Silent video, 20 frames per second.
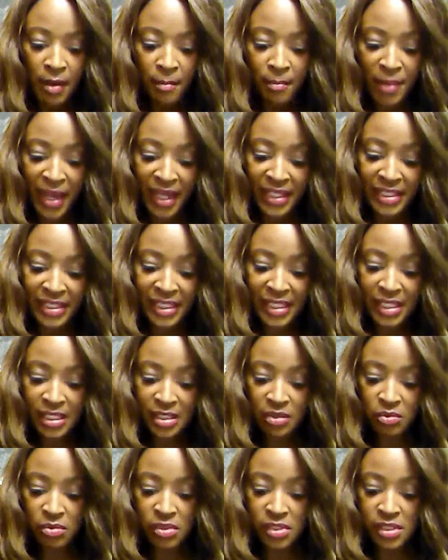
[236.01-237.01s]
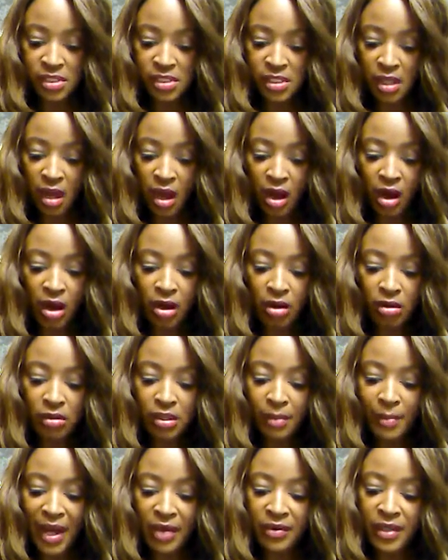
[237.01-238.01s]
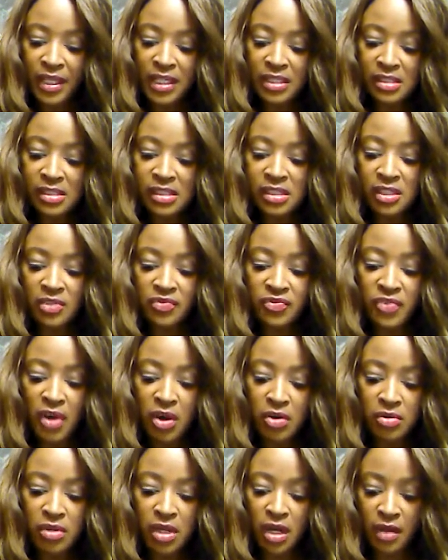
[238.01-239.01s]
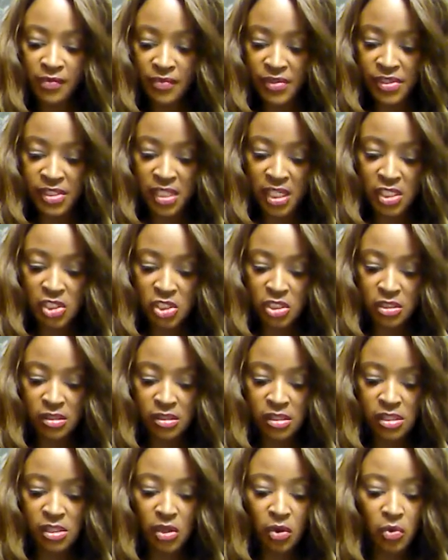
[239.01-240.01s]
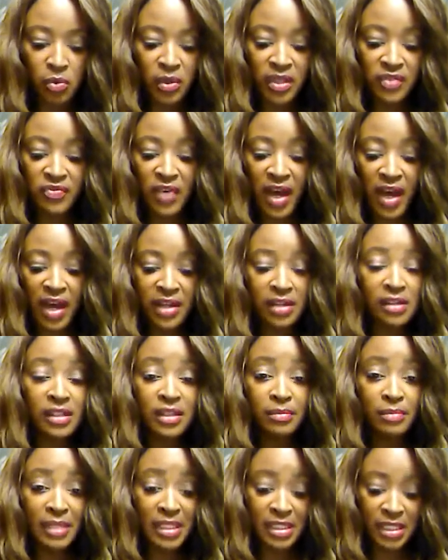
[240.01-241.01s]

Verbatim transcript: Back then, it was all about innocent phone conversations, so we finally meet